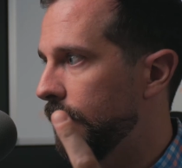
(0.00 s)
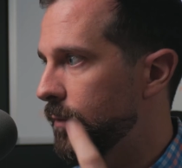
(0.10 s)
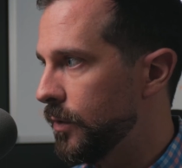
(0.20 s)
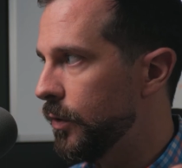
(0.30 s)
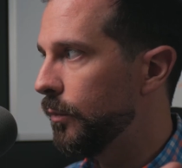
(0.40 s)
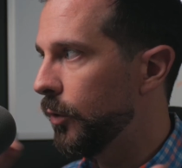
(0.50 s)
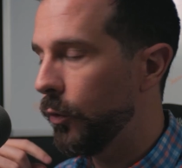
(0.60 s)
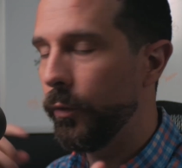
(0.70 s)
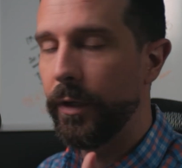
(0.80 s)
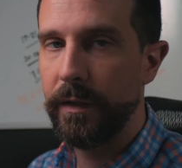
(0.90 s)
Zoom
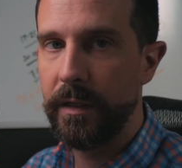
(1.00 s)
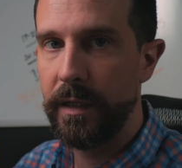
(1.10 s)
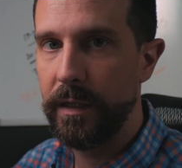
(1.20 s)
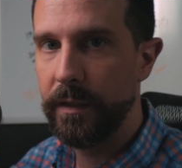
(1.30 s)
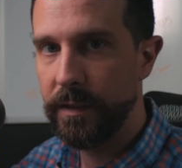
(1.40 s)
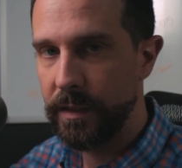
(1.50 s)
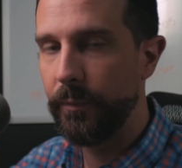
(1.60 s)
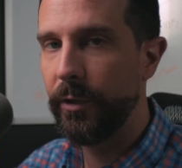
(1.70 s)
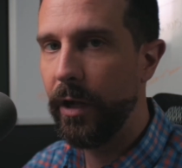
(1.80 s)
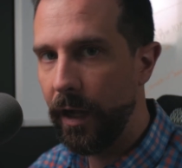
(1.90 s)
recording the
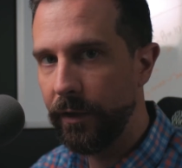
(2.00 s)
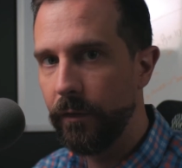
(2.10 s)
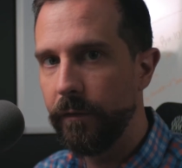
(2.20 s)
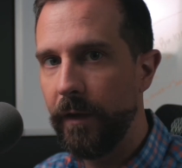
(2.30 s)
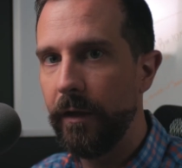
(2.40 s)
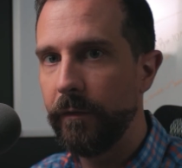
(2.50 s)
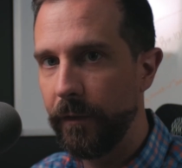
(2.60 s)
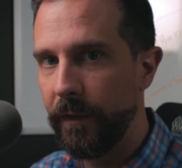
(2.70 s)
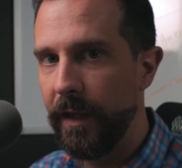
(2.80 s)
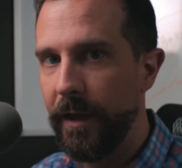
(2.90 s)
separate audio file for
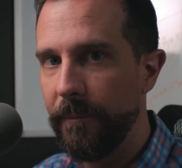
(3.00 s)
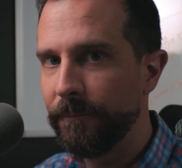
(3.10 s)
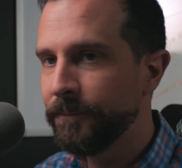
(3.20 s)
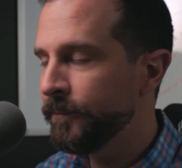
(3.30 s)
them,